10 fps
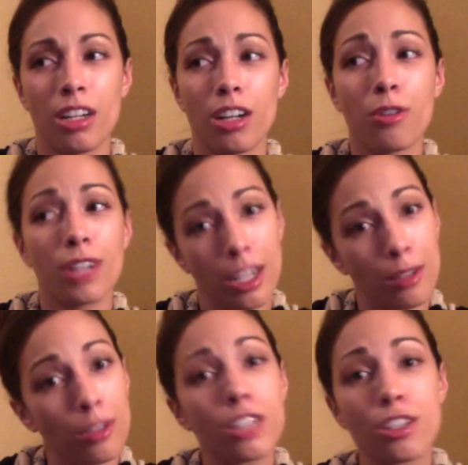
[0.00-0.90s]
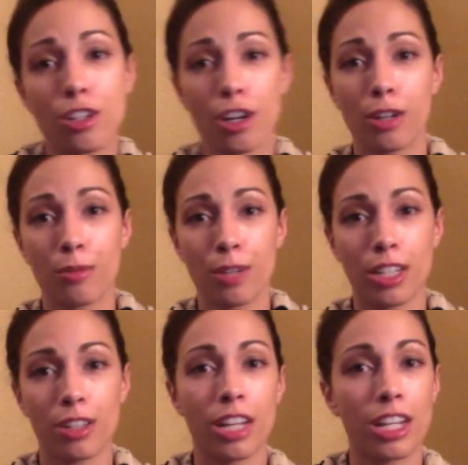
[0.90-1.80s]
okay, let's start
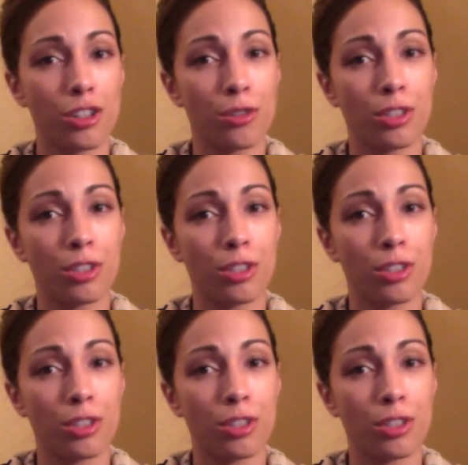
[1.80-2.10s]
with let's use